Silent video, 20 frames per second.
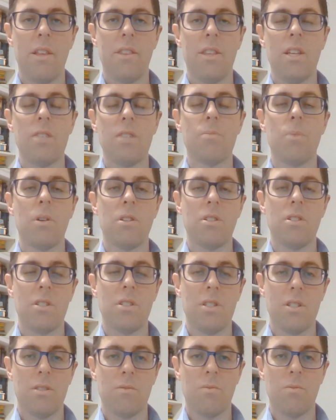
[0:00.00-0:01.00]
These
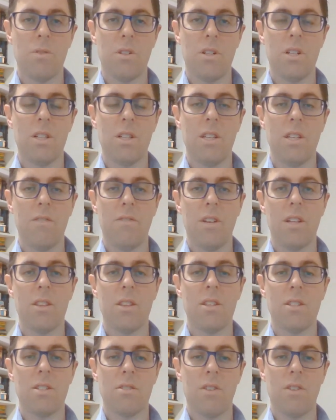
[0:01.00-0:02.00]
purchases will
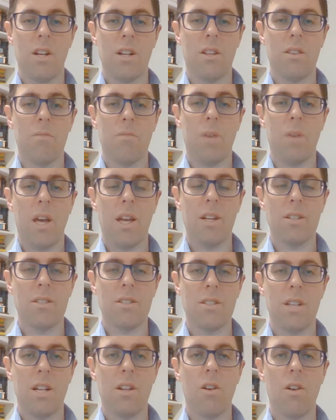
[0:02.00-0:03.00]
alleviate the strain on the
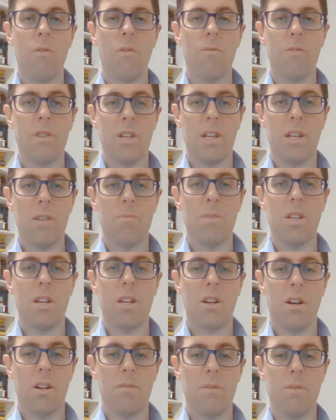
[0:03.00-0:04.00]
banks and hopefully keep the
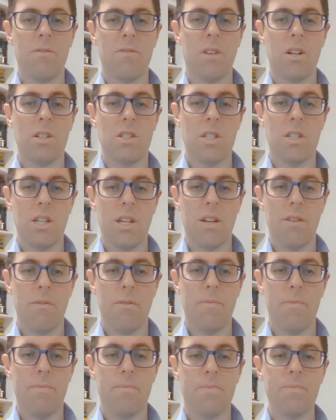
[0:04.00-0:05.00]
economy functioning.
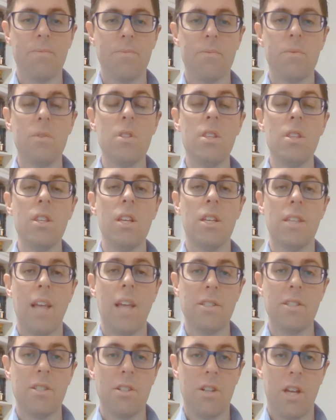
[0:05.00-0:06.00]

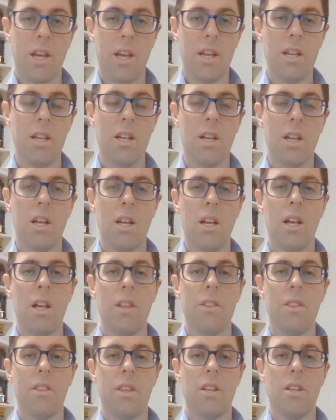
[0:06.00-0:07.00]
Yesterday,
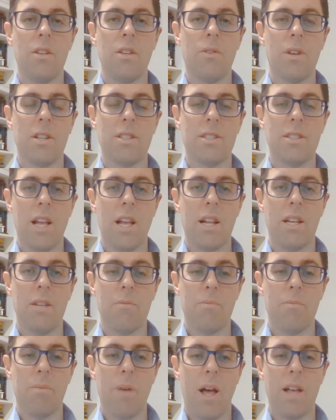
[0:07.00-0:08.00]
the US
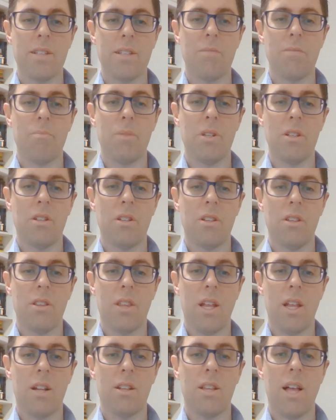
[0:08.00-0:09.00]
Senate passed a bill
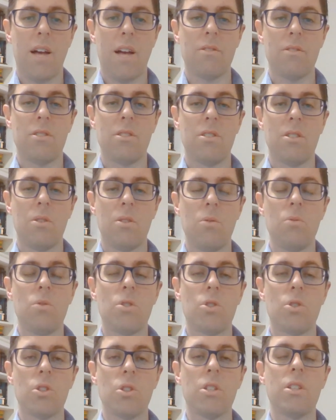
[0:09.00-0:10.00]
that allowed
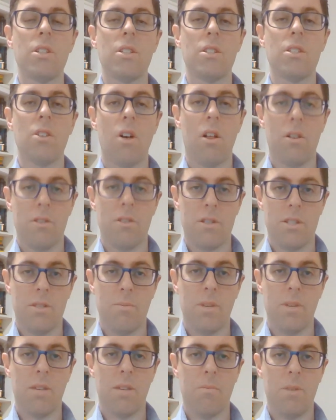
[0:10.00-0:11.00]
$2 trillion
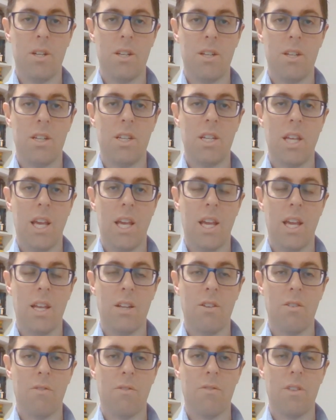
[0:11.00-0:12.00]
to be committed in
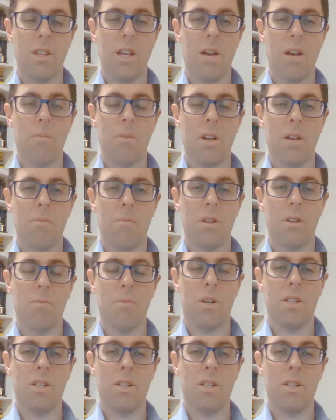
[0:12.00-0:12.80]
aid over the upcoming